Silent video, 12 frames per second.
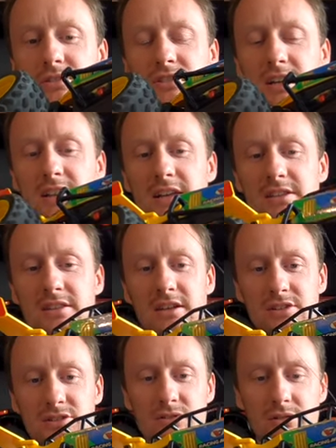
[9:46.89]
was going to say, unless
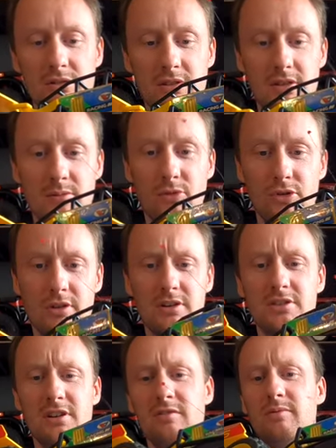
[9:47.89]
that's stronger than the motor
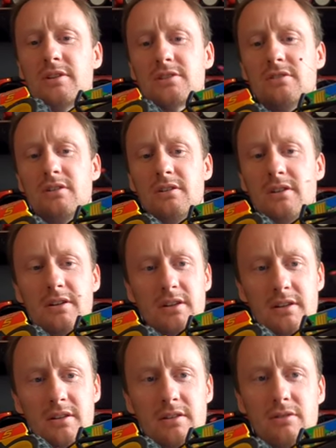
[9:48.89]
itself, but it's not. I
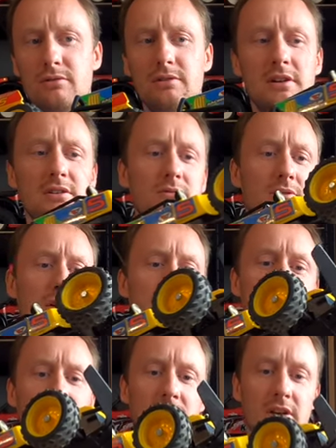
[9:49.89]
can't even hold it, there's no
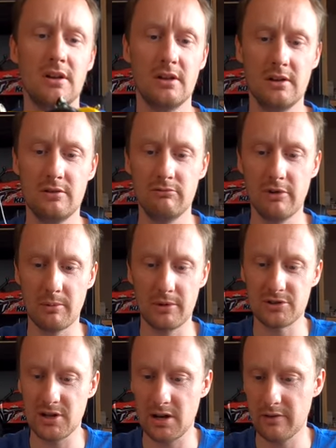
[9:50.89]
diffs. Rear
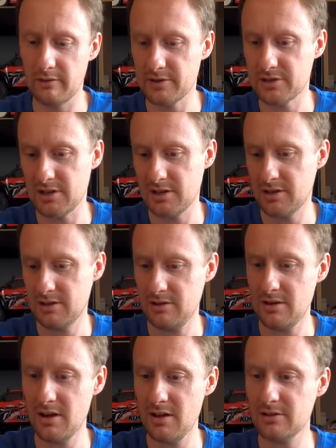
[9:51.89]
wheel drive, obviously.
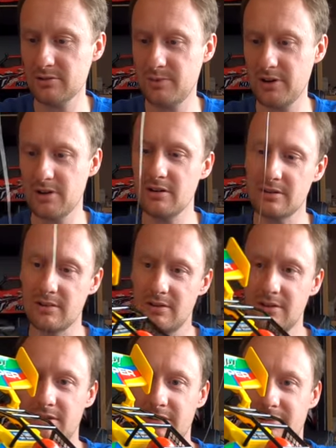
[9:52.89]
Yeah, it looks pretty good.
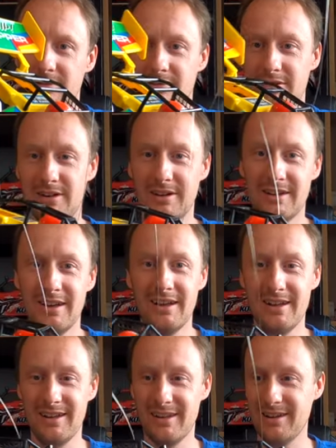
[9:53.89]
I
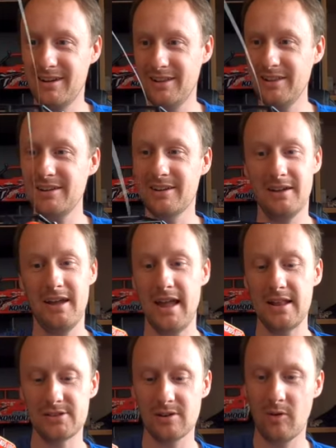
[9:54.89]
like it.
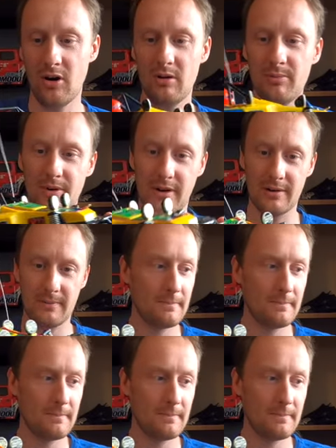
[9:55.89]
Heads up Hopper.